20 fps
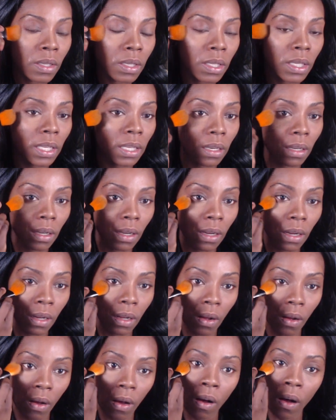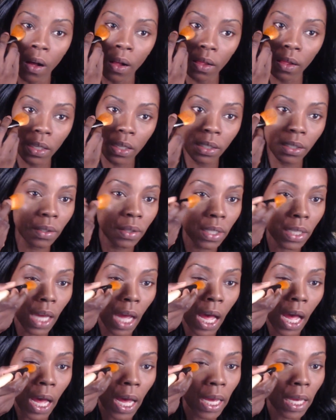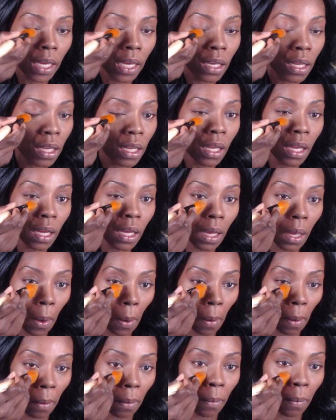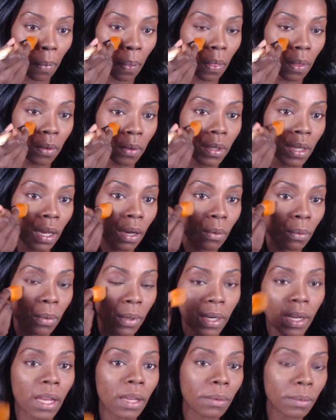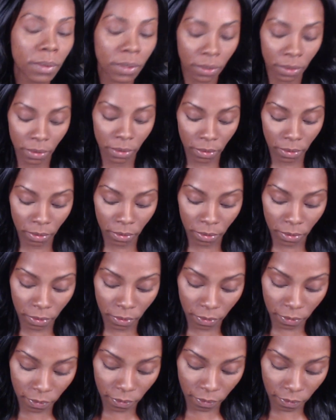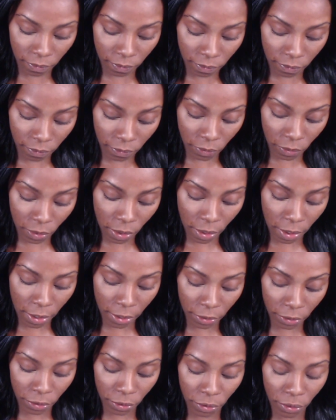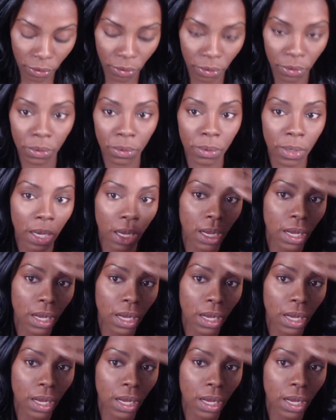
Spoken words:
get all under the eye. Now when I was taught to do